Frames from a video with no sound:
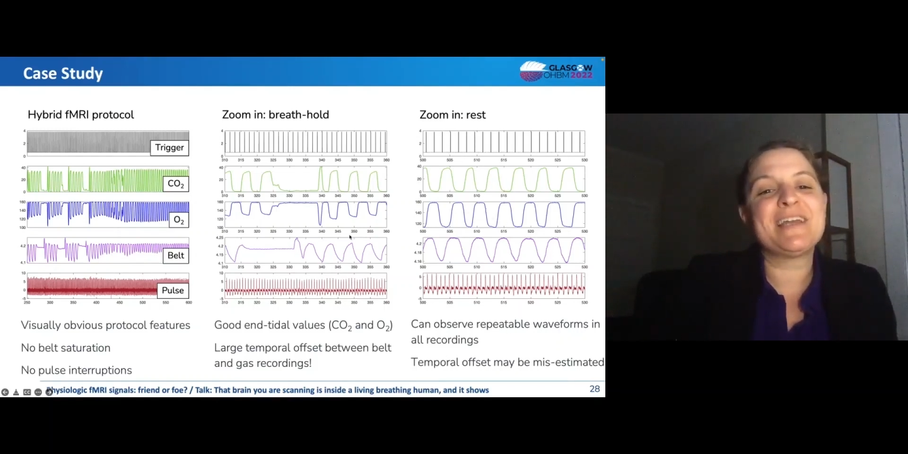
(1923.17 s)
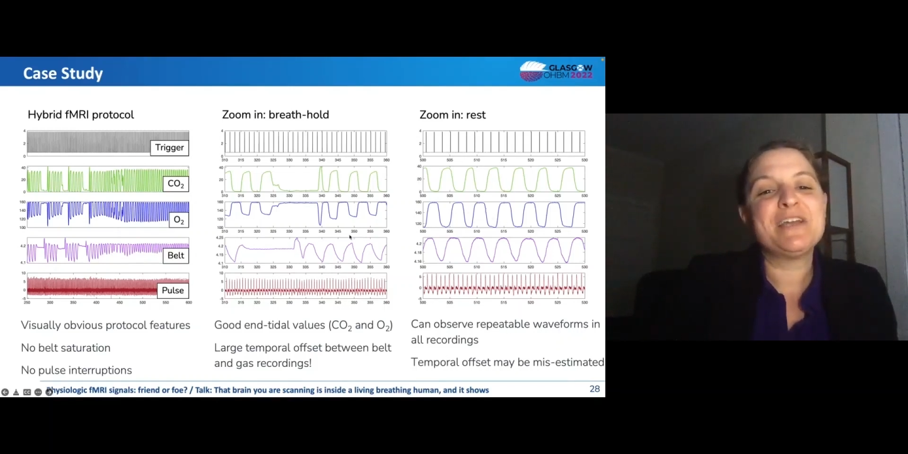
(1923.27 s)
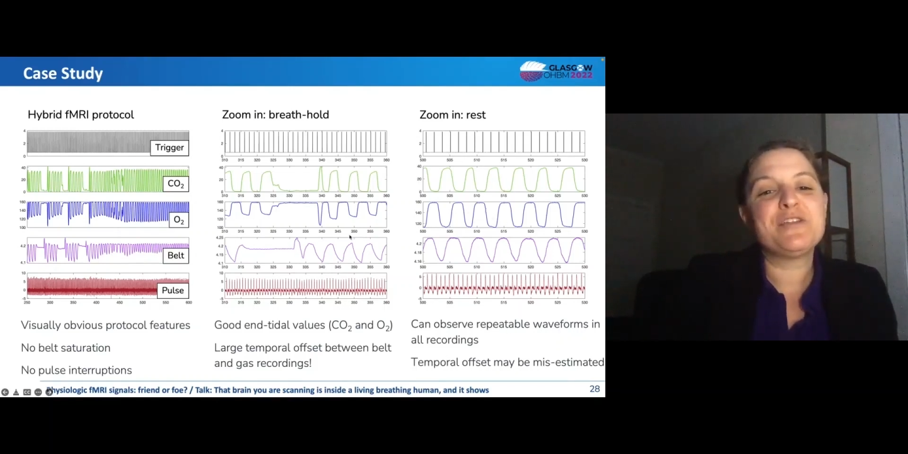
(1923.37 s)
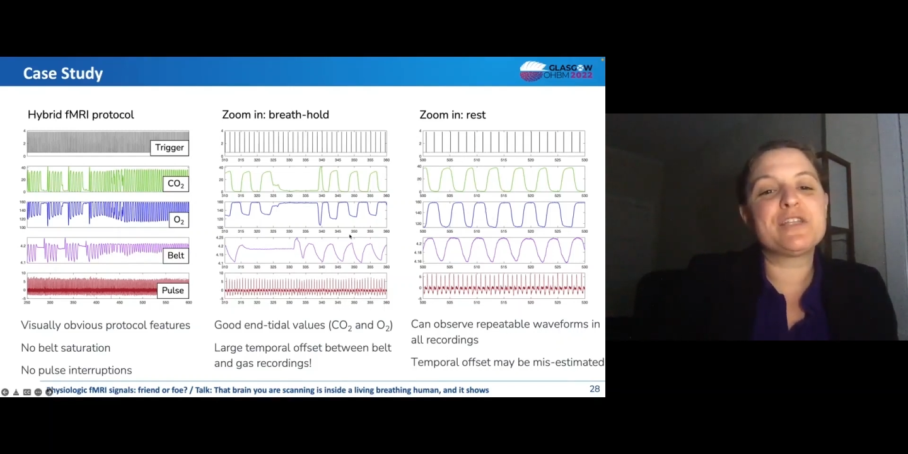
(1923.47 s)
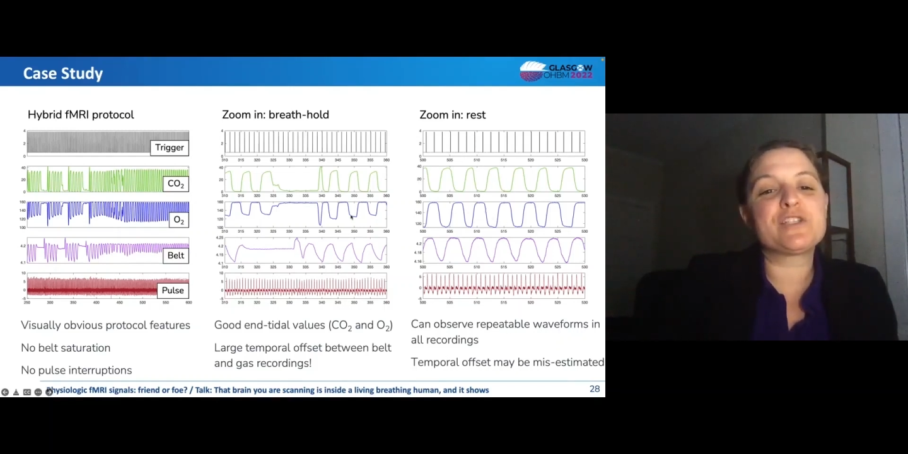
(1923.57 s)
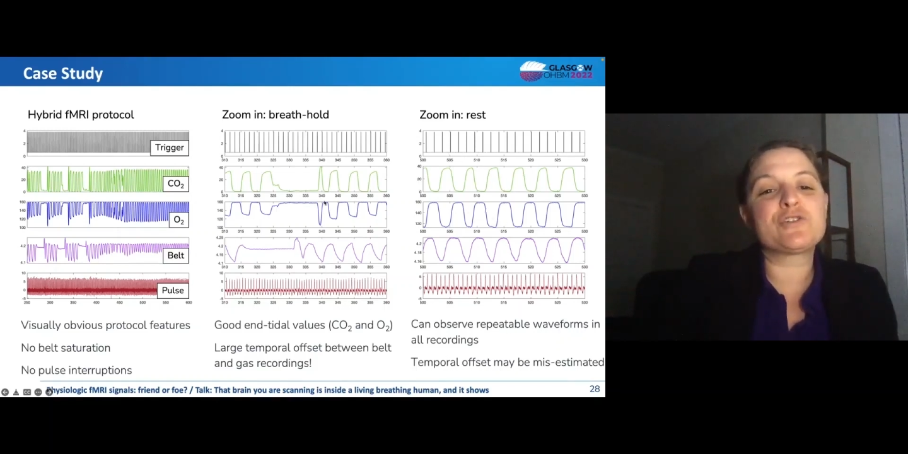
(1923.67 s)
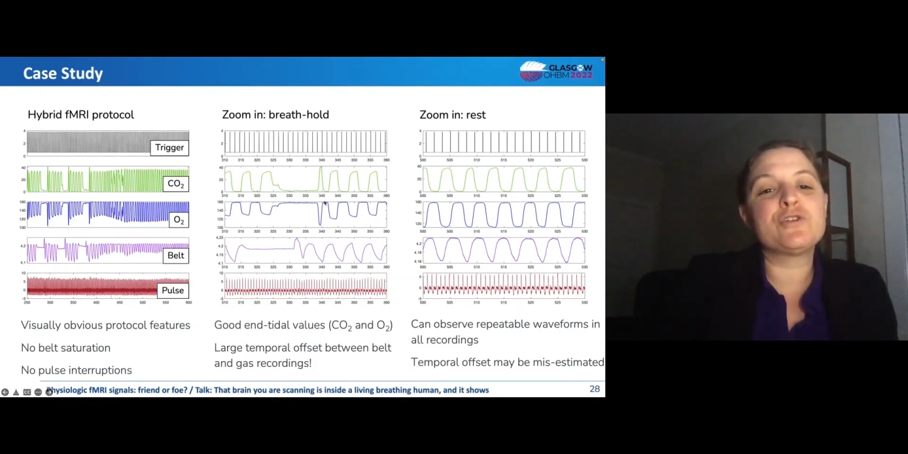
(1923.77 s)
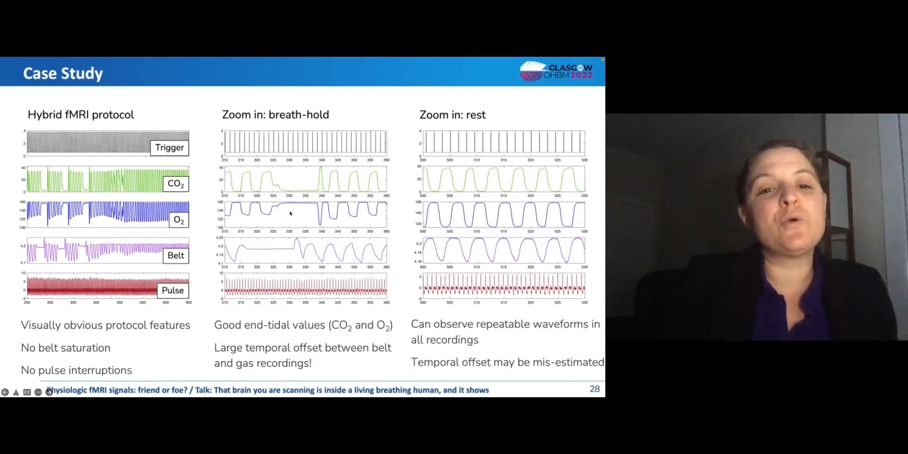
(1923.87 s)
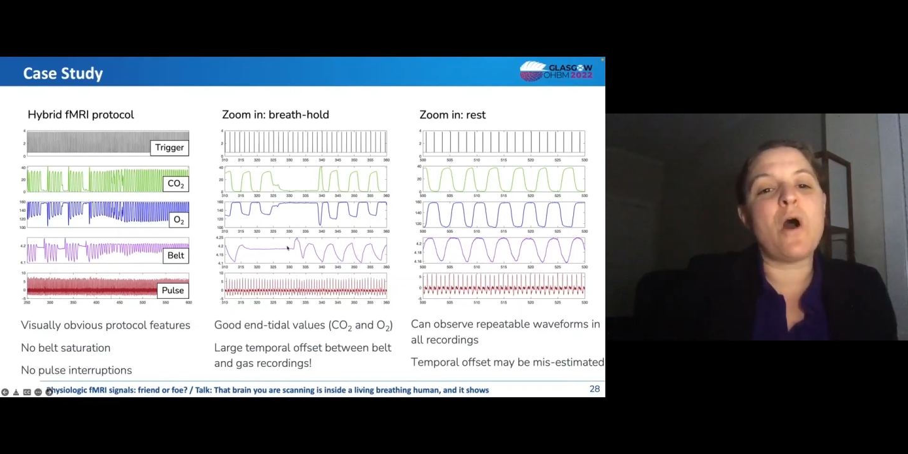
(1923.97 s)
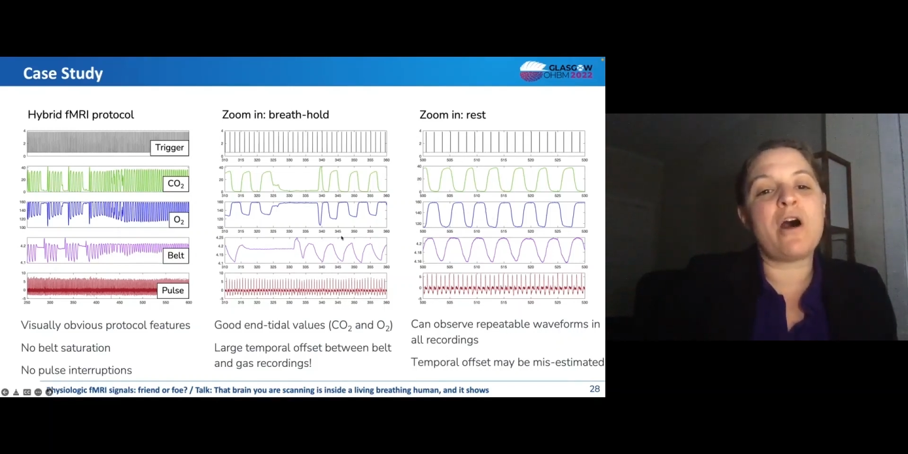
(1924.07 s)
the true
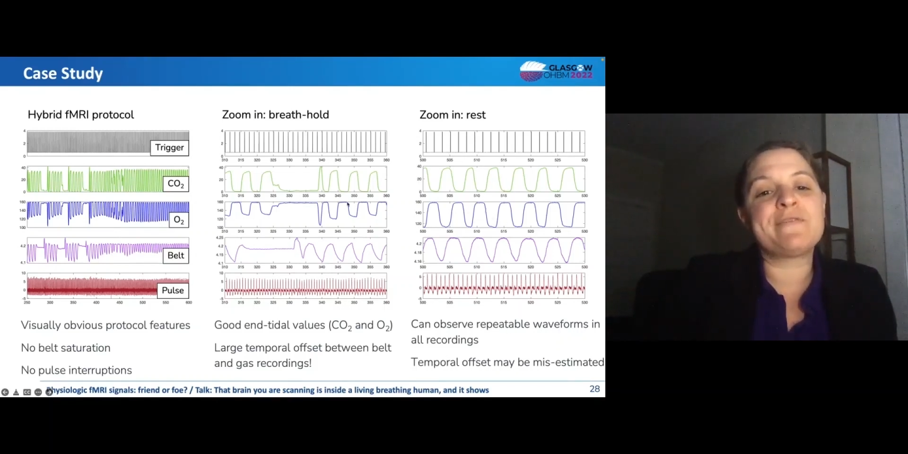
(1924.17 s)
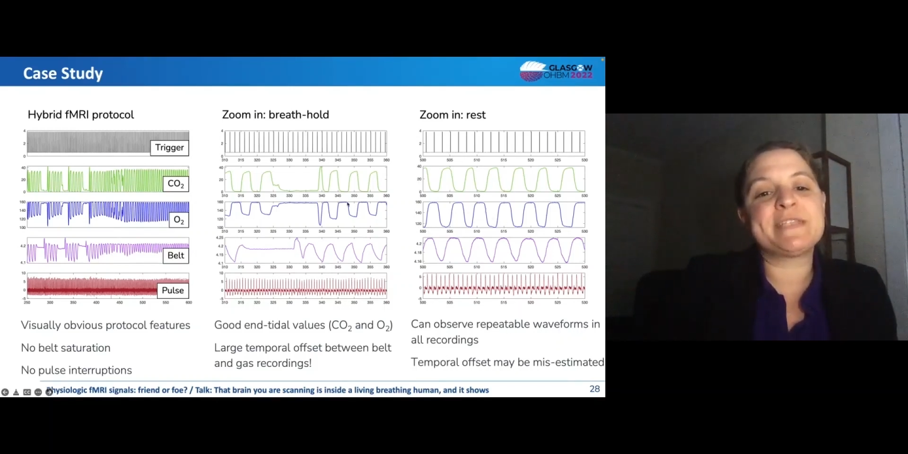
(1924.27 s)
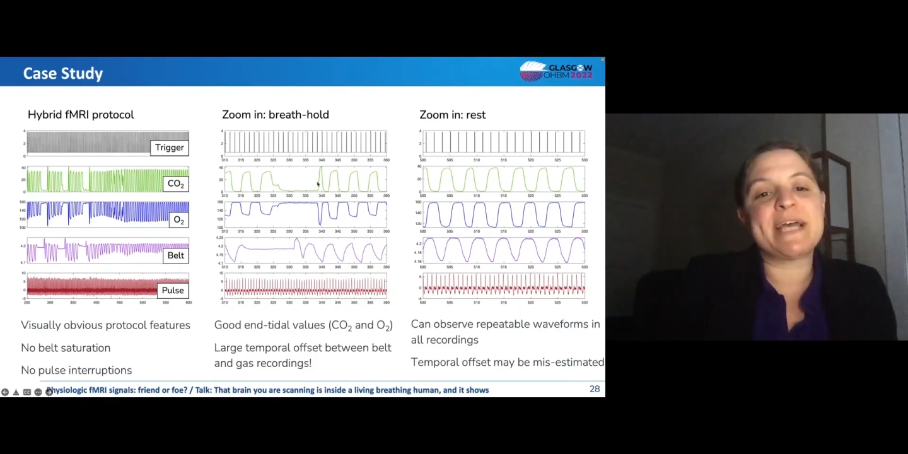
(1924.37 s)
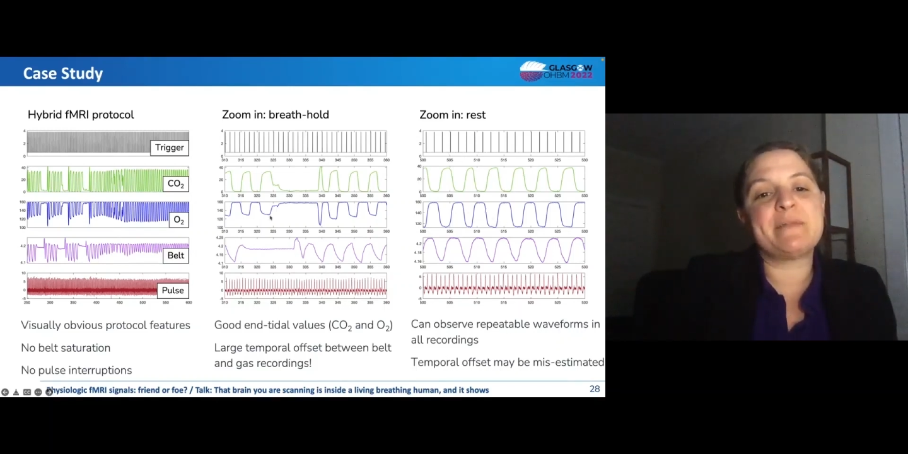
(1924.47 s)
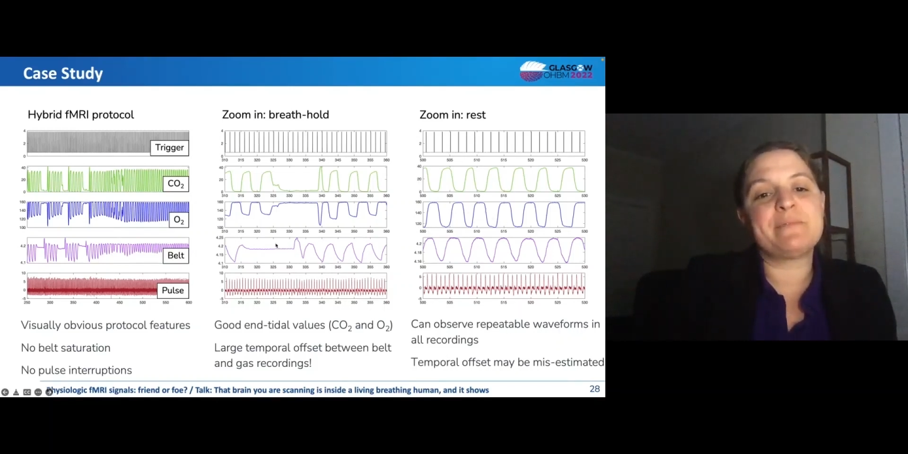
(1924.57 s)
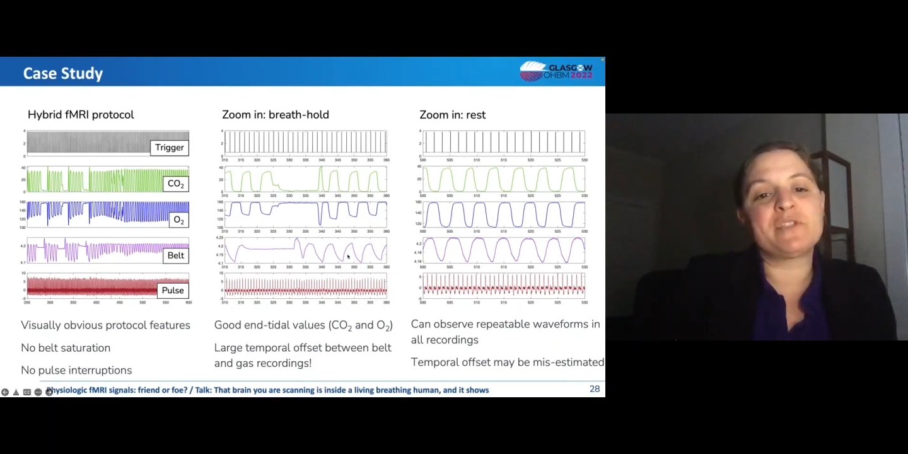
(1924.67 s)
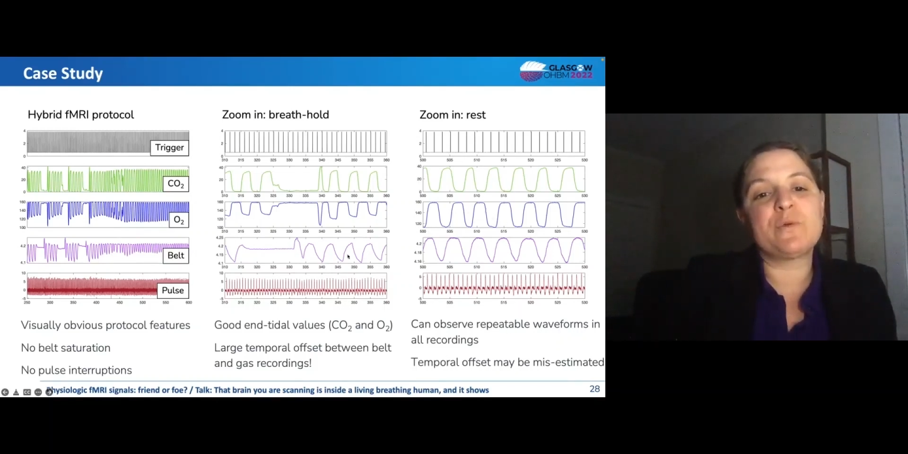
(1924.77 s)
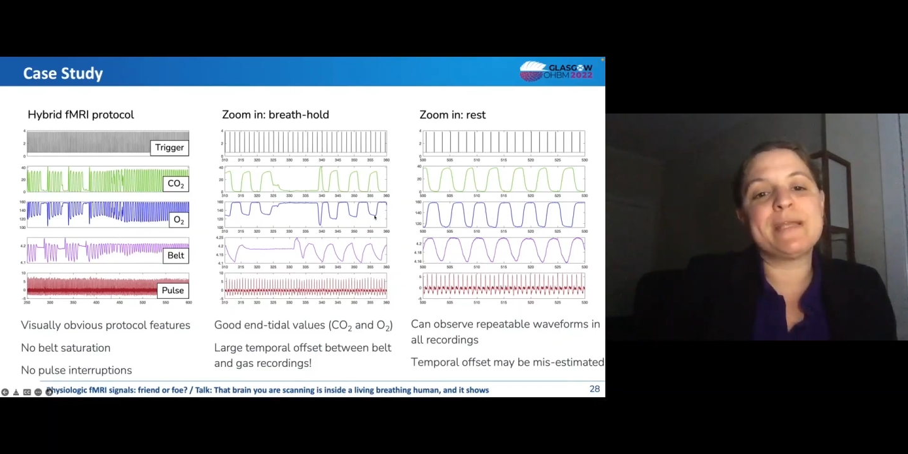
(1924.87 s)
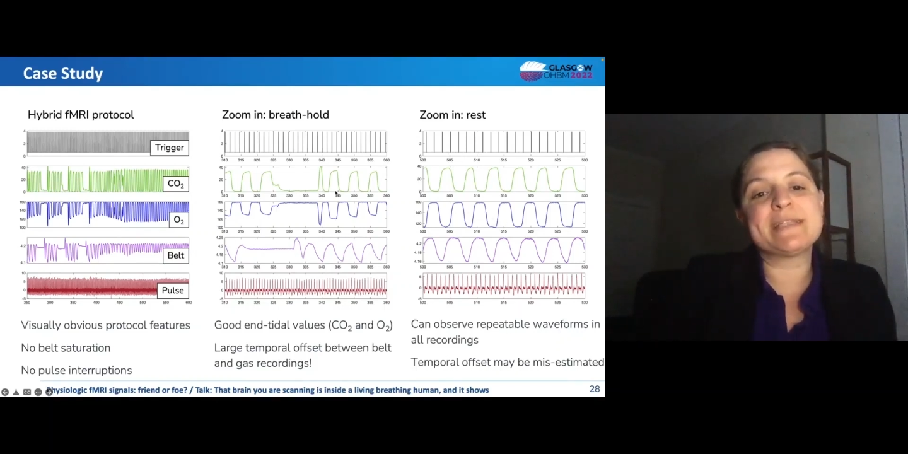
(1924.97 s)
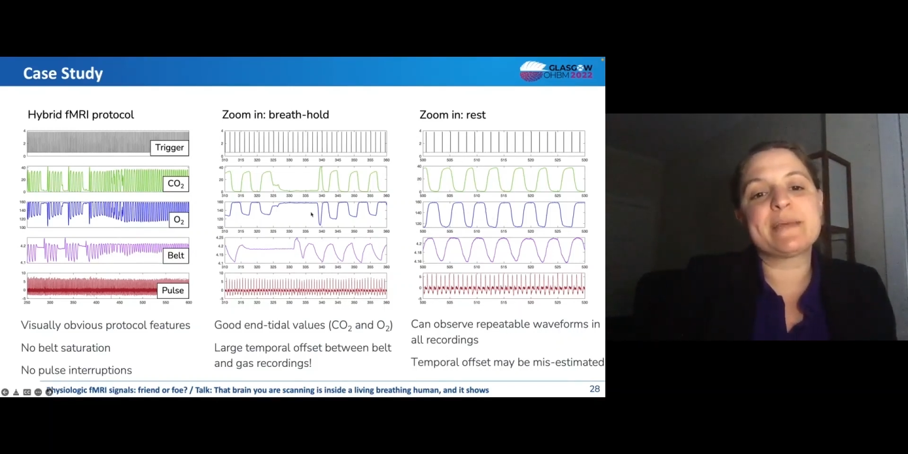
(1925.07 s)
offset between
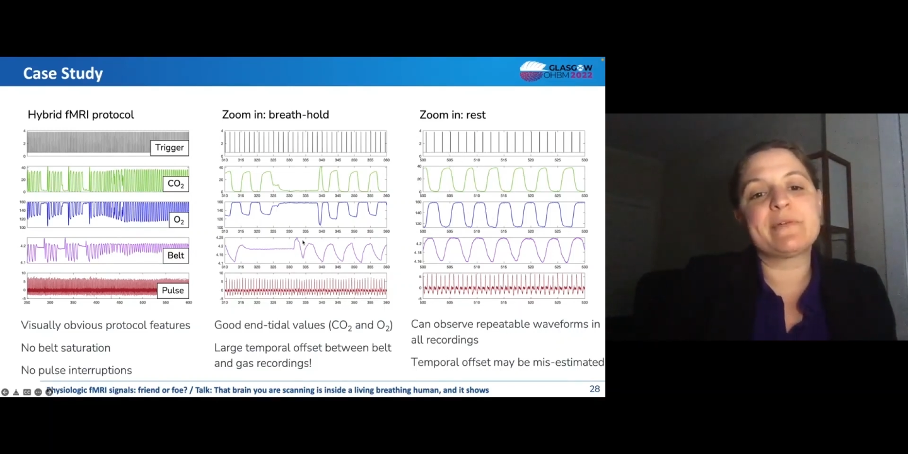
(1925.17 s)
some of